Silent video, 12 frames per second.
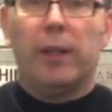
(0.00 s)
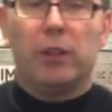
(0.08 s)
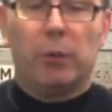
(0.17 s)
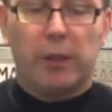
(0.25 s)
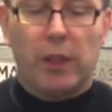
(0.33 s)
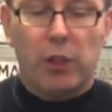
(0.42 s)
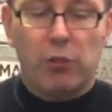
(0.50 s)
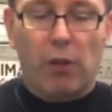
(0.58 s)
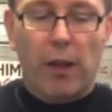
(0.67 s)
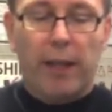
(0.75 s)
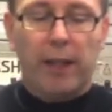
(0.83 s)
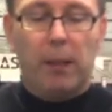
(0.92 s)
should we say,
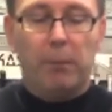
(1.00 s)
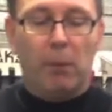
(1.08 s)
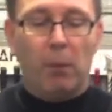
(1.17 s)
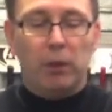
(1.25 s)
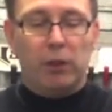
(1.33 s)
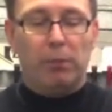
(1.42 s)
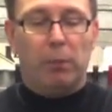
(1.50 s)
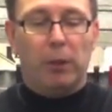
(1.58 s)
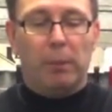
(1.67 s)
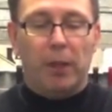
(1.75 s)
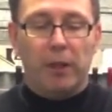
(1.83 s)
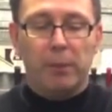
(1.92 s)
striking, but once you put
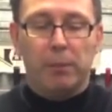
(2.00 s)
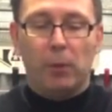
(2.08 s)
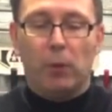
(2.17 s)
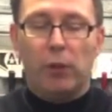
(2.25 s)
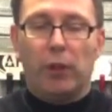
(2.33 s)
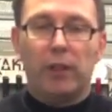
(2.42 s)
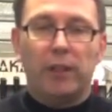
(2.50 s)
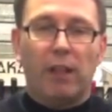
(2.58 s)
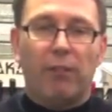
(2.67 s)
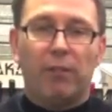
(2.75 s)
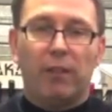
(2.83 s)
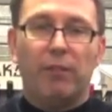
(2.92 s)
it behind the ball, you can
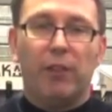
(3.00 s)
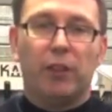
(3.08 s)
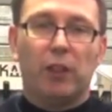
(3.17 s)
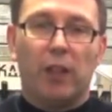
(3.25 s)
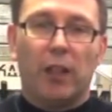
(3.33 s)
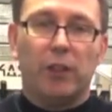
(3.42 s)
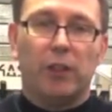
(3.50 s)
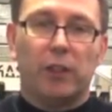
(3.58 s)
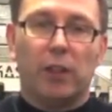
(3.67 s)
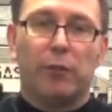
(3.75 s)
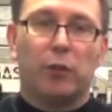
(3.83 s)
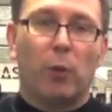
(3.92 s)
definitely visualise
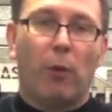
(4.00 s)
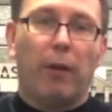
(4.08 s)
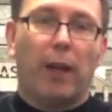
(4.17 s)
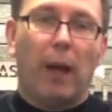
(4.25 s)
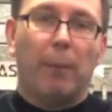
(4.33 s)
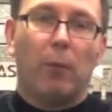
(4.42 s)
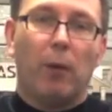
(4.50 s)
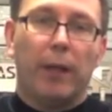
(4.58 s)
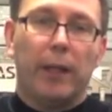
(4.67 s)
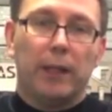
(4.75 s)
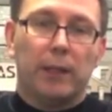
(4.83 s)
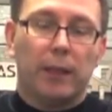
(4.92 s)
yourself squaring it up
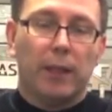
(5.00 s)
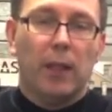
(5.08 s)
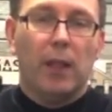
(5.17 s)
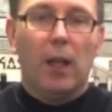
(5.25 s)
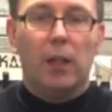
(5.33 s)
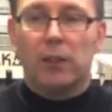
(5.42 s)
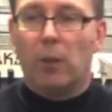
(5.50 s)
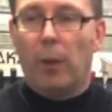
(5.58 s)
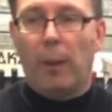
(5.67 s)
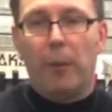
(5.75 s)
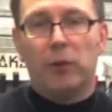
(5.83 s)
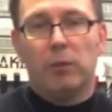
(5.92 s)
quite easily. So we're
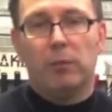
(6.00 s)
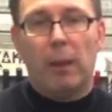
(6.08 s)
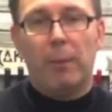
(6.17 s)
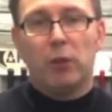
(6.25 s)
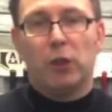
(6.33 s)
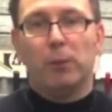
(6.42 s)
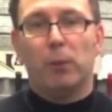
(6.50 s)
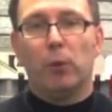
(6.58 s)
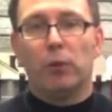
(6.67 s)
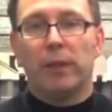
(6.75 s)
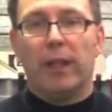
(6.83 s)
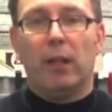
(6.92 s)
going to put some numbers on the
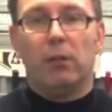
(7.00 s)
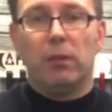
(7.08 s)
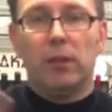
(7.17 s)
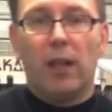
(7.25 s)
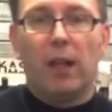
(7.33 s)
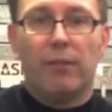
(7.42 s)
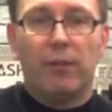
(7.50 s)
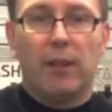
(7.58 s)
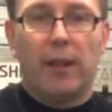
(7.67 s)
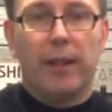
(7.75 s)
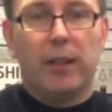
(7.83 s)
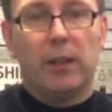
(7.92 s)
board now, like for
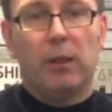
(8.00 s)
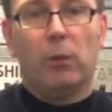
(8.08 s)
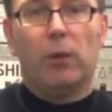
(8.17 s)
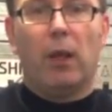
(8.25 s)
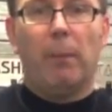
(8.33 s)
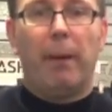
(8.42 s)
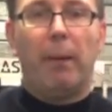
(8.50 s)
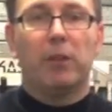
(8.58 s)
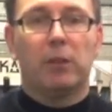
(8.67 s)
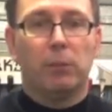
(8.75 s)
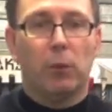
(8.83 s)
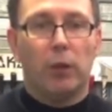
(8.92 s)
like, and then we'll come back with
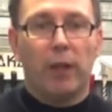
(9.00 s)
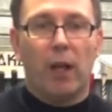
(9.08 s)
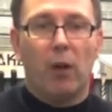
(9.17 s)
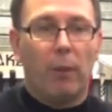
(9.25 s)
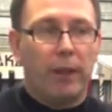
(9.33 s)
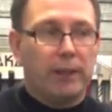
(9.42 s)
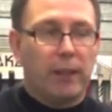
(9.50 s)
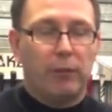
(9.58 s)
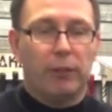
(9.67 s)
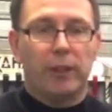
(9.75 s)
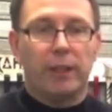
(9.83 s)
some more cutaway stuff on the